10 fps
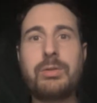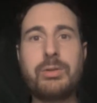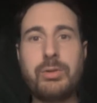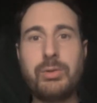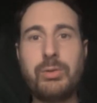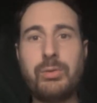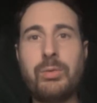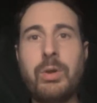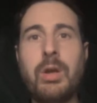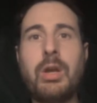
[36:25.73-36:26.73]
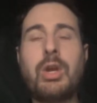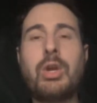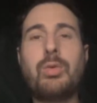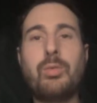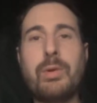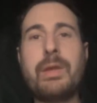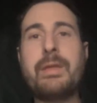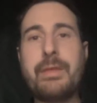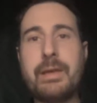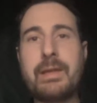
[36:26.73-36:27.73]
to
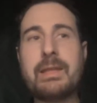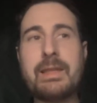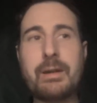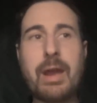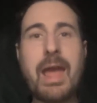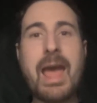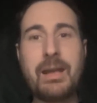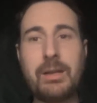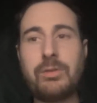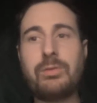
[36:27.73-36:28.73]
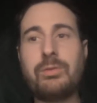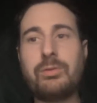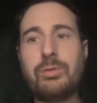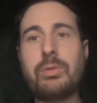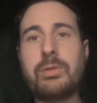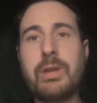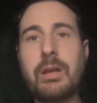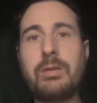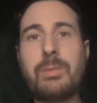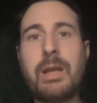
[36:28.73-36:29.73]
rethinking their attitudes towards
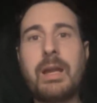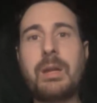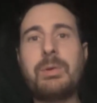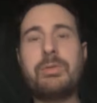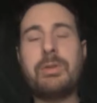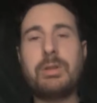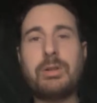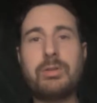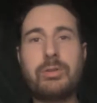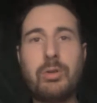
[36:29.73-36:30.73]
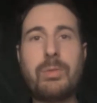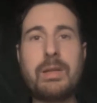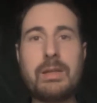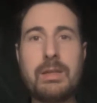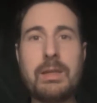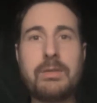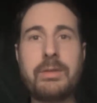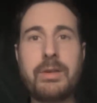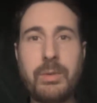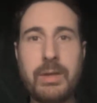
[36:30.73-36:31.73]
non-human animals. That there are so many things
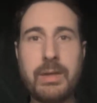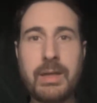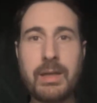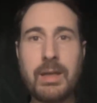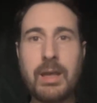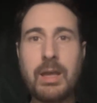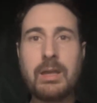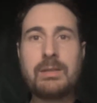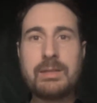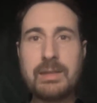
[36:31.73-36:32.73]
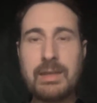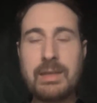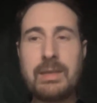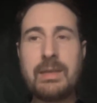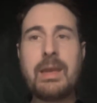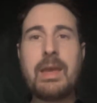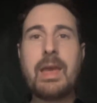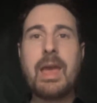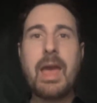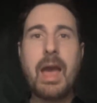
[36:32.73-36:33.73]
that we can see
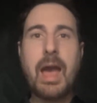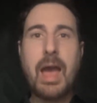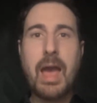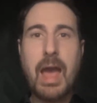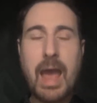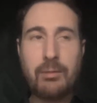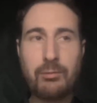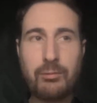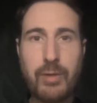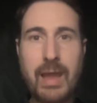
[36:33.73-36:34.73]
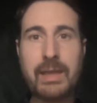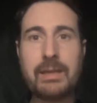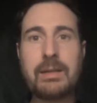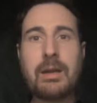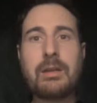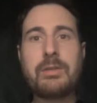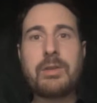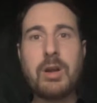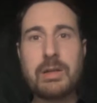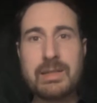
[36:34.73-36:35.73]
and recognize
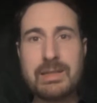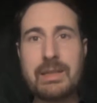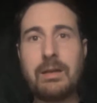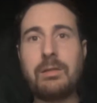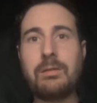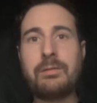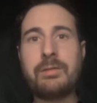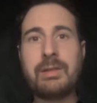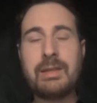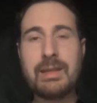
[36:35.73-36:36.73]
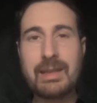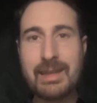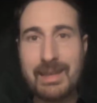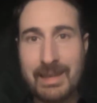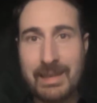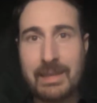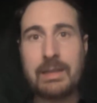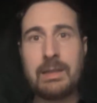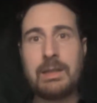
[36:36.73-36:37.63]
ourselves in.